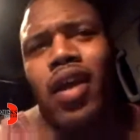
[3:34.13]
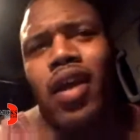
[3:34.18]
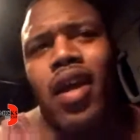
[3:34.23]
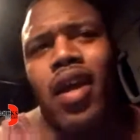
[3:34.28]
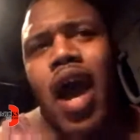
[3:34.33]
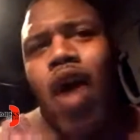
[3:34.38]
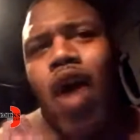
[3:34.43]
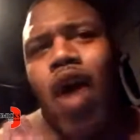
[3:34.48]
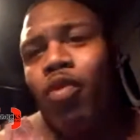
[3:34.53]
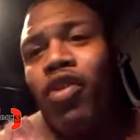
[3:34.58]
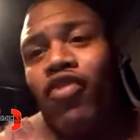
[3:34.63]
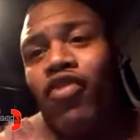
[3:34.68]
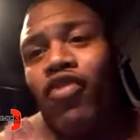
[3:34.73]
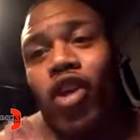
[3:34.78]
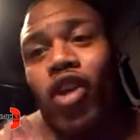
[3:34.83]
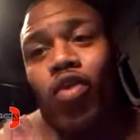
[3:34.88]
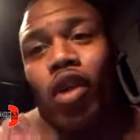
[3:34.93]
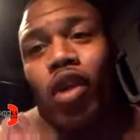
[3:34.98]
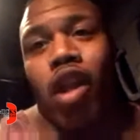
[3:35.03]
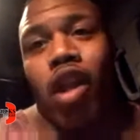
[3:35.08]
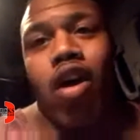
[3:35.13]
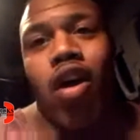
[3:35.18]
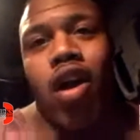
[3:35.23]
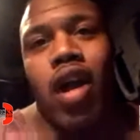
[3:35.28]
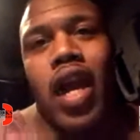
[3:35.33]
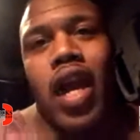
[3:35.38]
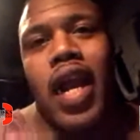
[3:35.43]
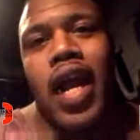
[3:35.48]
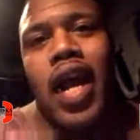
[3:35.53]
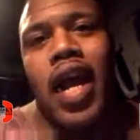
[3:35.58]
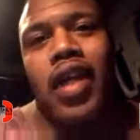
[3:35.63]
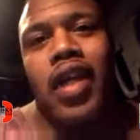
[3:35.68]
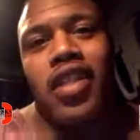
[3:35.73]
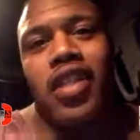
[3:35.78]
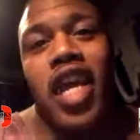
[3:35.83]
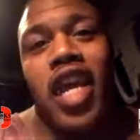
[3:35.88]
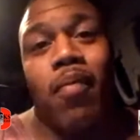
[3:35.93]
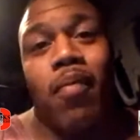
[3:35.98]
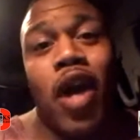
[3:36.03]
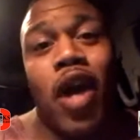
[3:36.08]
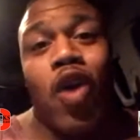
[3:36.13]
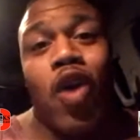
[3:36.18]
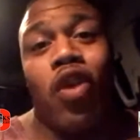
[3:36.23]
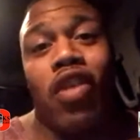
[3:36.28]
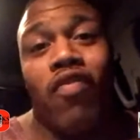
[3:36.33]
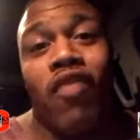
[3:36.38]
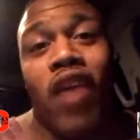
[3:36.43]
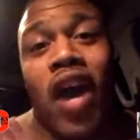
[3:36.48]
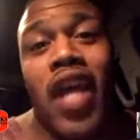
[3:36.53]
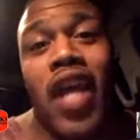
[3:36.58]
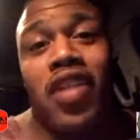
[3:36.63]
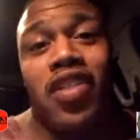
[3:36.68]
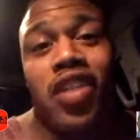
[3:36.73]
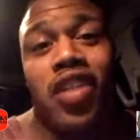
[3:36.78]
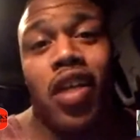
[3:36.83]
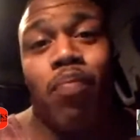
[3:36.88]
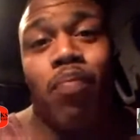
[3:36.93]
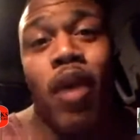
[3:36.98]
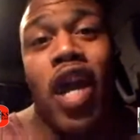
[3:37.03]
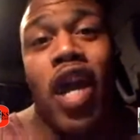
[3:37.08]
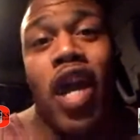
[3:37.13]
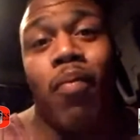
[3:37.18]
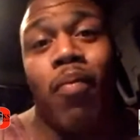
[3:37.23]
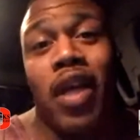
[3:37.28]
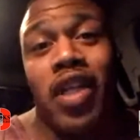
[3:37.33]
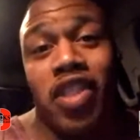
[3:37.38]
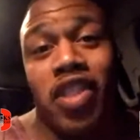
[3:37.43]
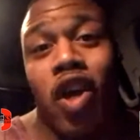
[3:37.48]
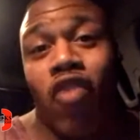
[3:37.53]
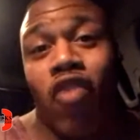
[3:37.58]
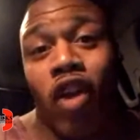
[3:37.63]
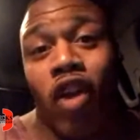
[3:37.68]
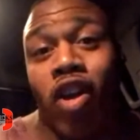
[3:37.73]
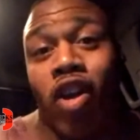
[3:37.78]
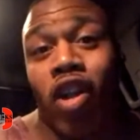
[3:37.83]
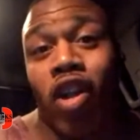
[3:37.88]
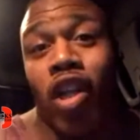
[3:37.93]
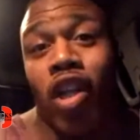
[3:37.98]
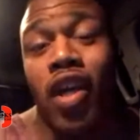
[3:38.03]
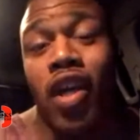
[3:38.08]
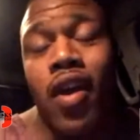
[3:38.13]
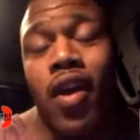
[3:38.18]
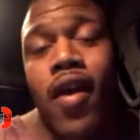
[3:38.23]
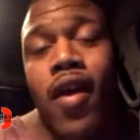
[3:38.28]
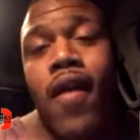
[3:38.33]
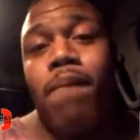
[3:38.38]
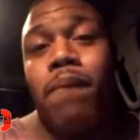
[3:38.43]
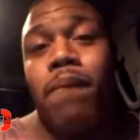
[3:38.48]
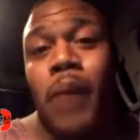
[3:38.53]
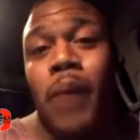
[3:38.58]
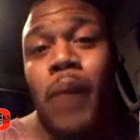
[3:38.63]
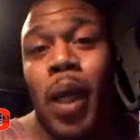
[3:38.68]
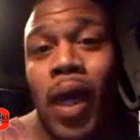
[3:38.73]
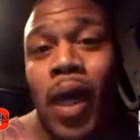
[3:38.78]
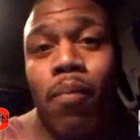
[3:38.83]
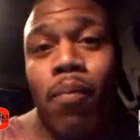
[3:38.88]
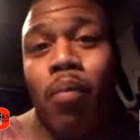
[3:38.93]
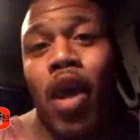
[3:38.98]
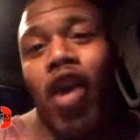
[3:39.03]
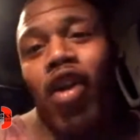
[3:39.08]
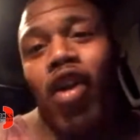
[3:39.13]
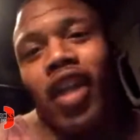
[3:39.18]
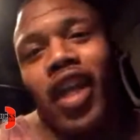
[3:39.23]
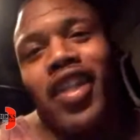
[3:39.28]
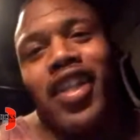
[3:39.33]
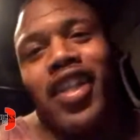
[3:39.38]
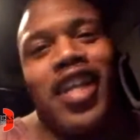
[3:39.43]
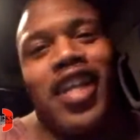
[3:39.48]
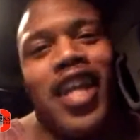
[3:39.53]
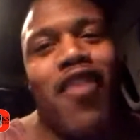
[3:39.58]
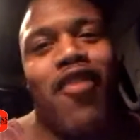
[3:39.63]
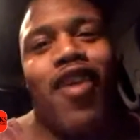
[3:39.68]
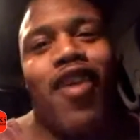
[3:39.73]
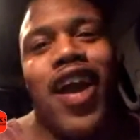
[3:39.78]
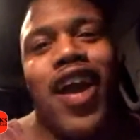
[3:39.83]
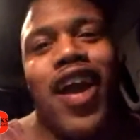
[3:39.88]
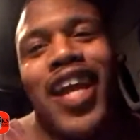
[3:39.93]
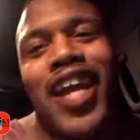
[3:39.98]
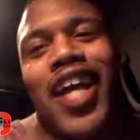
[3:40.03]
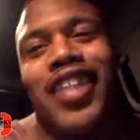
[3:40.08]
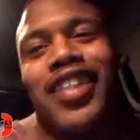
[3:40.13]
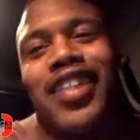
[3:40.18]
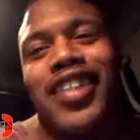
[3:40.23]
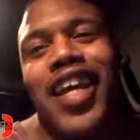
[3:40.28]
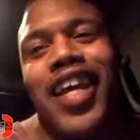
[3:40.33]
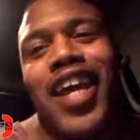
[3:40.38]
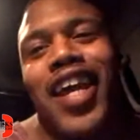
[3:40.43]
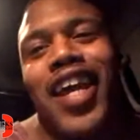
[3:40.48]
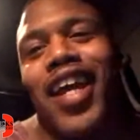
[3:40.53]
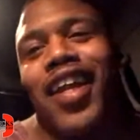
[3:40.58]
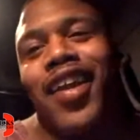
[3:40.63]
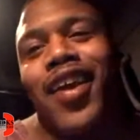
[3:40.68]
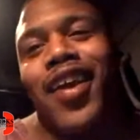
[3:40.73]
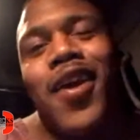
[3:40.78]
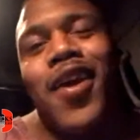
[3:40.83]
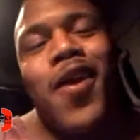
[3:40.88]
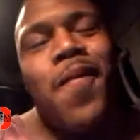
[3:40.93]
I would be further along had I taken my own advice and bet on myself early, but better late than never, I guess. And